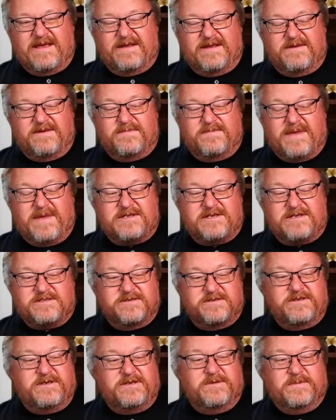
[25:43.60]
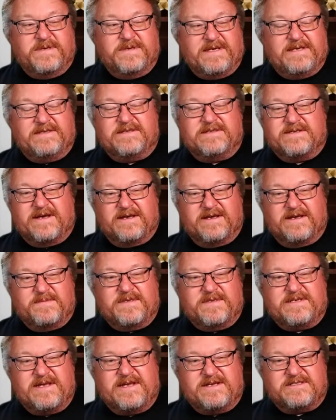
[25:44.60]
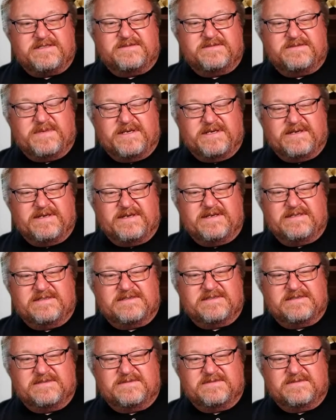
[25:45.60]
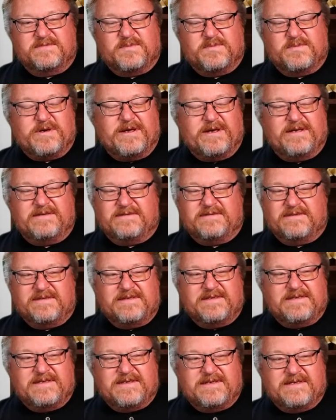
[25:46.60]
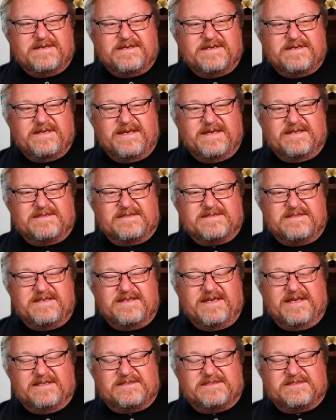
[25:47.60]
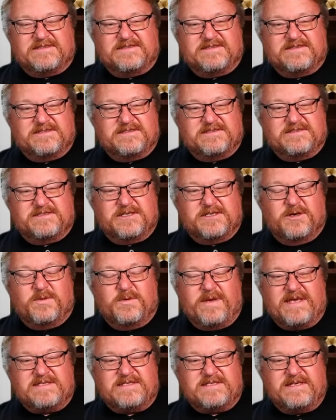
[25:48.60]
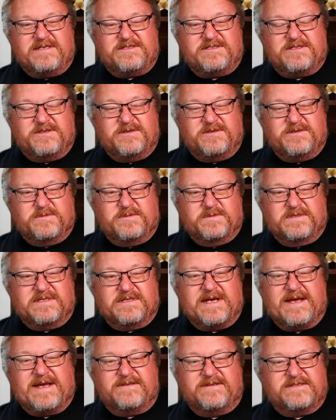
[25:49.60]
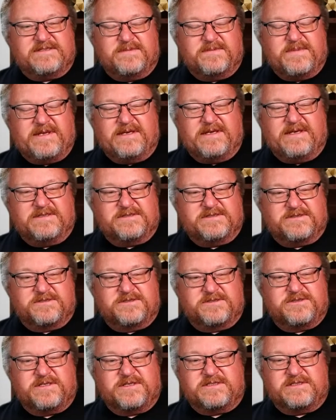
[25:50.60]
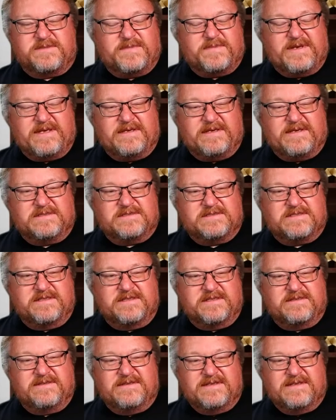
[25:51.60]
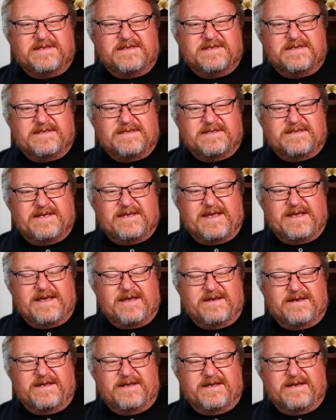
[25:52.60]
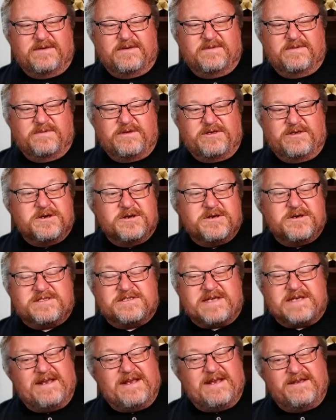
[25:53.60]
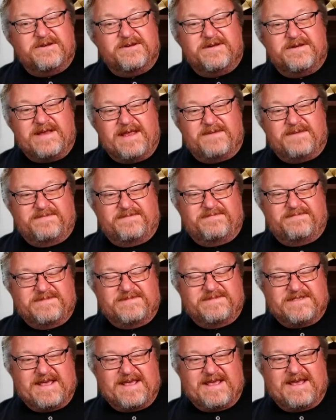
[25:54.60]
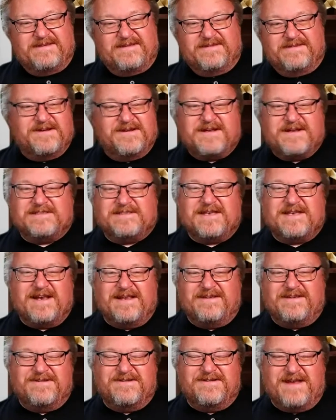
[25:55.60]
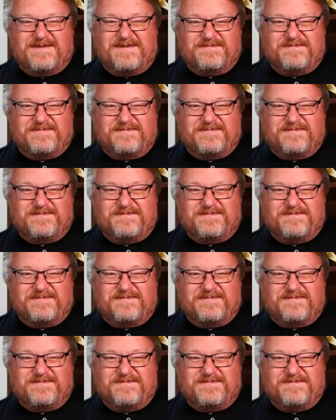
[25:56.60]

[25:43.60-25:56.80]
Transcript: make sure you read the documentation, because boy, it's so easy to rely on somebody else or trust somebody else. And you're signing your name to that. They're not signing their name.